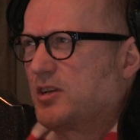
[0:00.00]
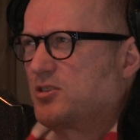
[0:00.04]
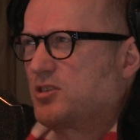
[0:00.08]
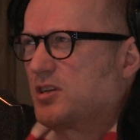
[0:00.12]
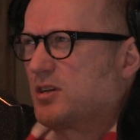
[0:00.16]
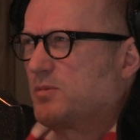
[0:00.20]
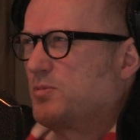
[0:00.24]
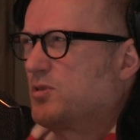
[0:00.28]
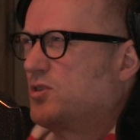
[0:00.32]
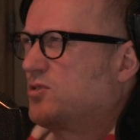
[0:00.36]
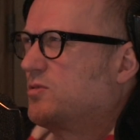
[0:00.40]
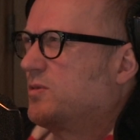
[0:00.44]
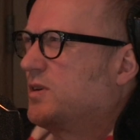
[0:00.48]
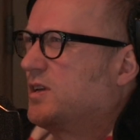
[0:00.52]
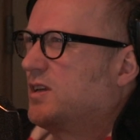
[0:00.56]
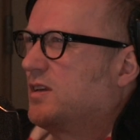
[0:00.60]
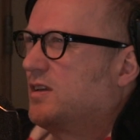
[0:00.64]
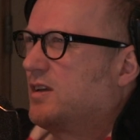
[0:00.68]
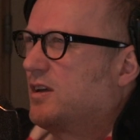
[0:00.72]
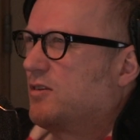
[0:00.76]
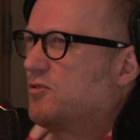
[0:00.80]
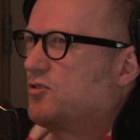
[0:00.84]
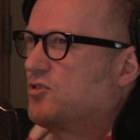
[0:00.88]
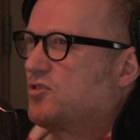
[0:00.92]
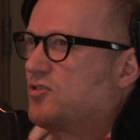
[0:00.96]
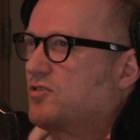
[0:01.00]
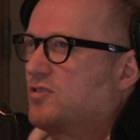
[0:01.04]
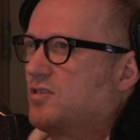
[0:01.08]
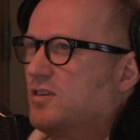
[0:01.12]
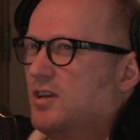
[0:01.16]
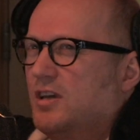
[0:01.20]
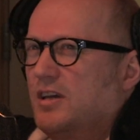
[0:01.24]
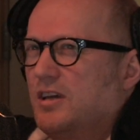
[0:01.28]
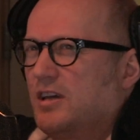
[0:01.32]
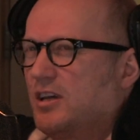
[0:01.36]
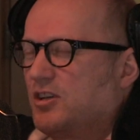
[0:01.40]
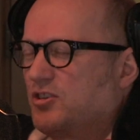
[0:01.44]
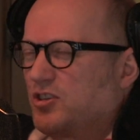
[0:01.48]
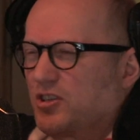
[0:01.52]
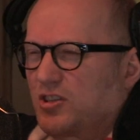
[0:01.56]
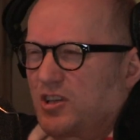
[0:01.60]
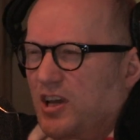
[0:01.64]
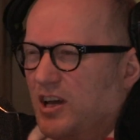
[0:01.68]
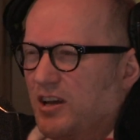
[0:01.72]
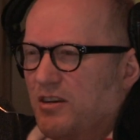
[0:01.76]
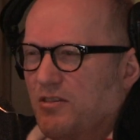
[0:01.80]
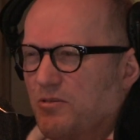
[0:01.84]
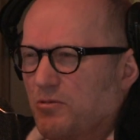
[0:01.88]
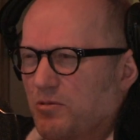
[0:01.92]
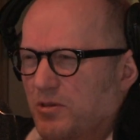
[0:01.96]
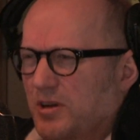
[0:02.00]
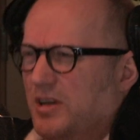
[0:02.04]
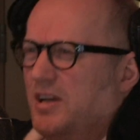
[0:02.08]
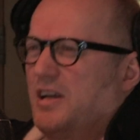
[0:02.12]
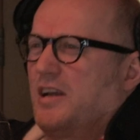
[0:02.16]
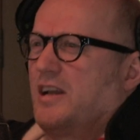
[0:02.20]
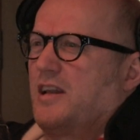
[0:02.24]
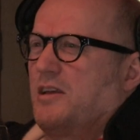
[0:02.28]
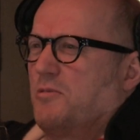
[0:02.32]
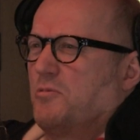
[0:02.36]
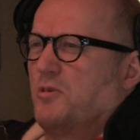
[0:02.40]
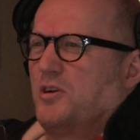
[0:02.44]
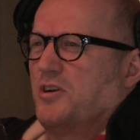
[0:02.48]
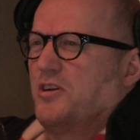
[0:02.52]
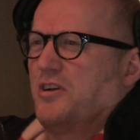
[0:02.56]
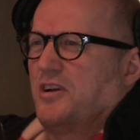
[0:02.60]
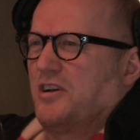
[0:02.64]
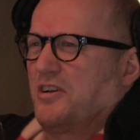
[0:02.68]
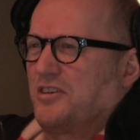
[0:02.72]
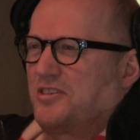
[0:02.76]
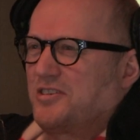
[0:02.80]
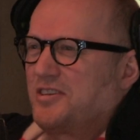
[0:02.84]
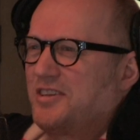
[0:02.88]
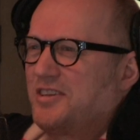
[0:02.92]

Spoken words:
Shepherds. It just kind of really worked.